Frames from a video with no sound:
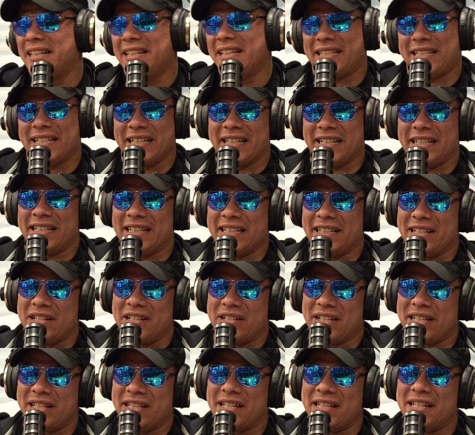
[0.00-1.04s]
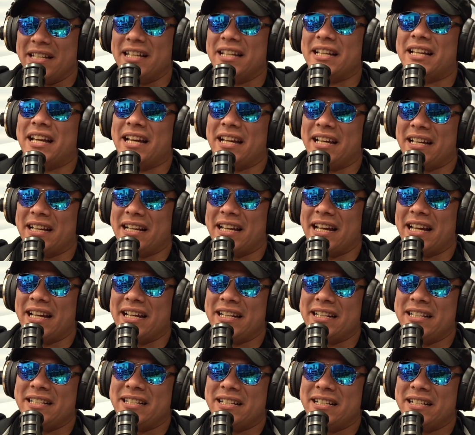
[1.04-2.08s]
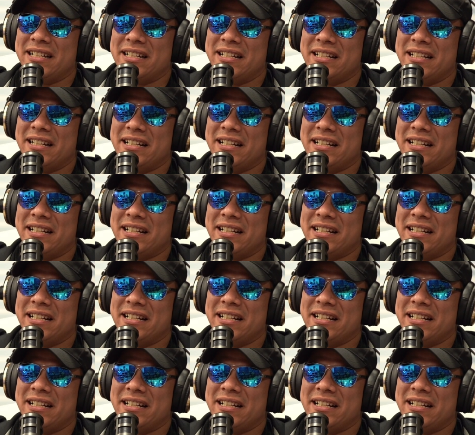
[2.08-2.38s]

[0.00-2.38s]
He's seen it. He's seen the Nick Gage